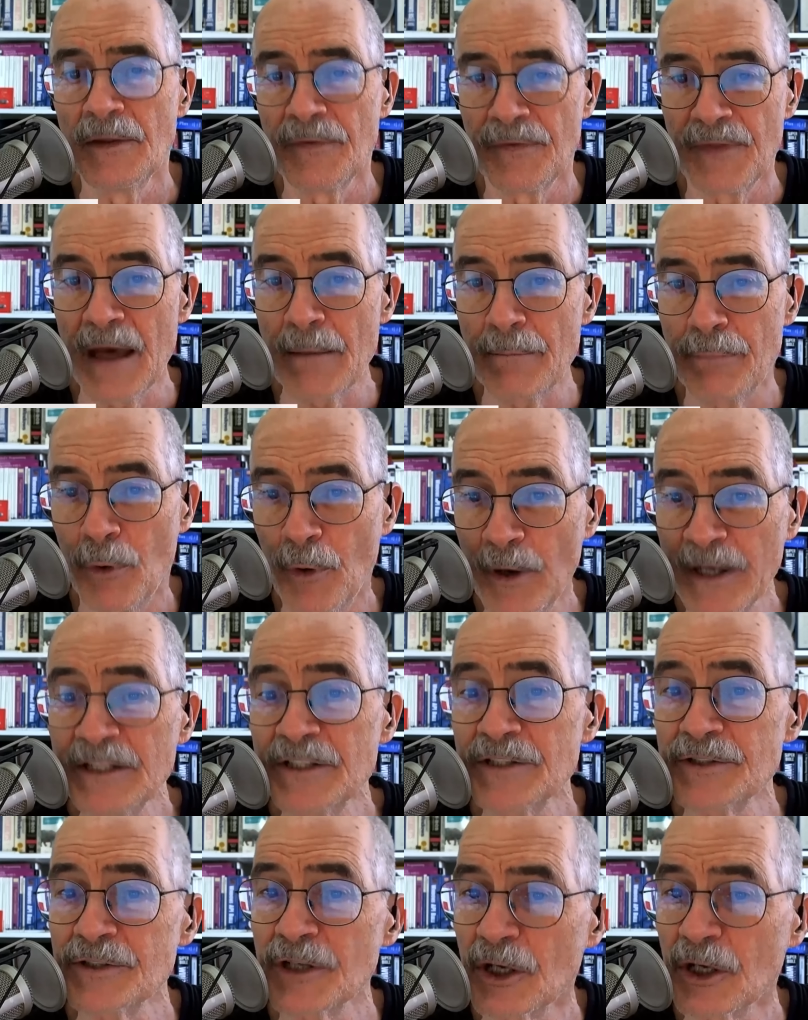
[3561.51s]
That
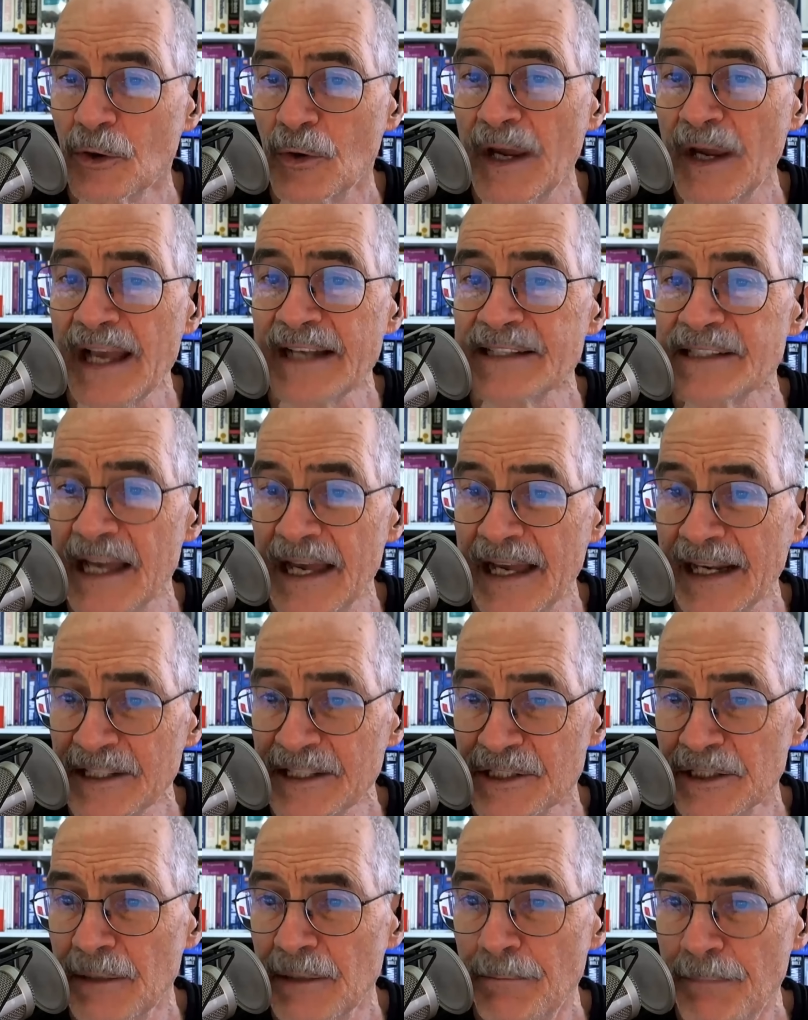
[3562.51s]
points to Craig's
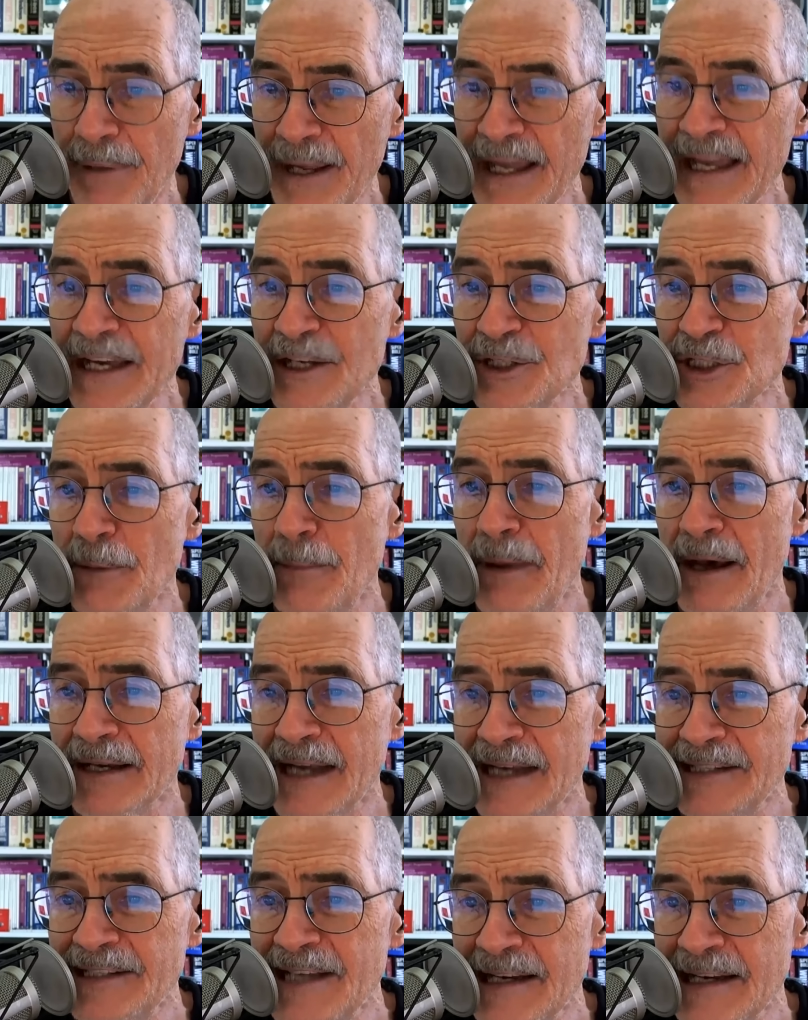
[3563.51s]
excellent page about
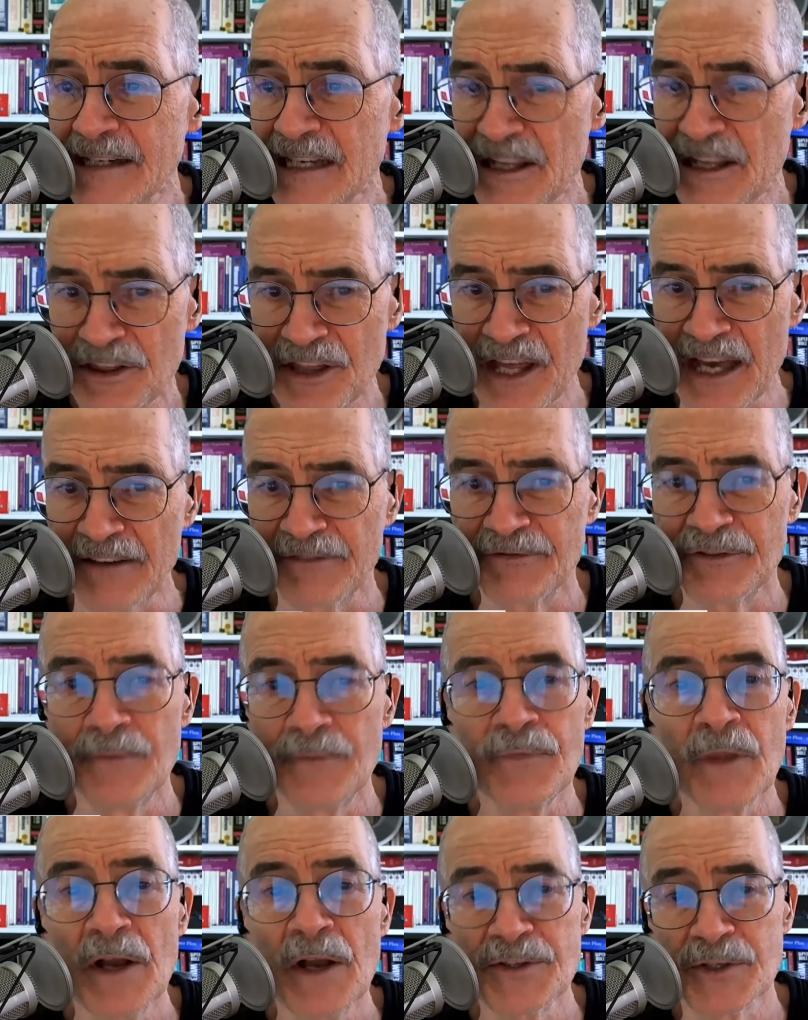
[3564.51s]
identity theft.
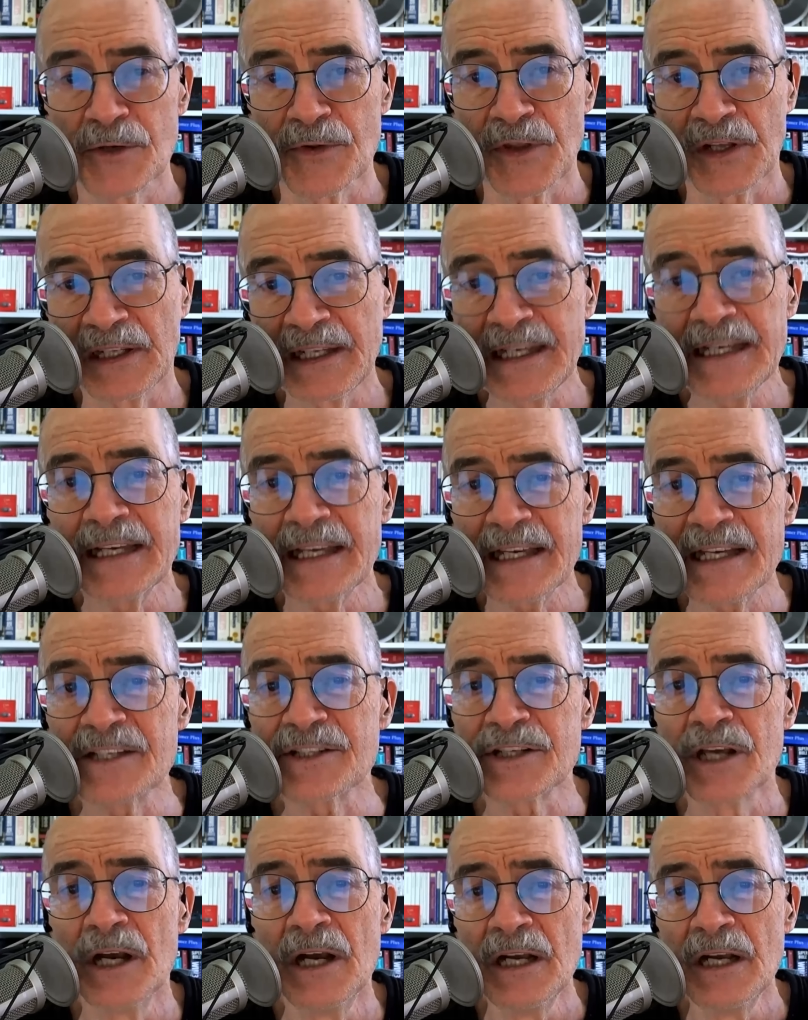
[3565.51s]
So the link is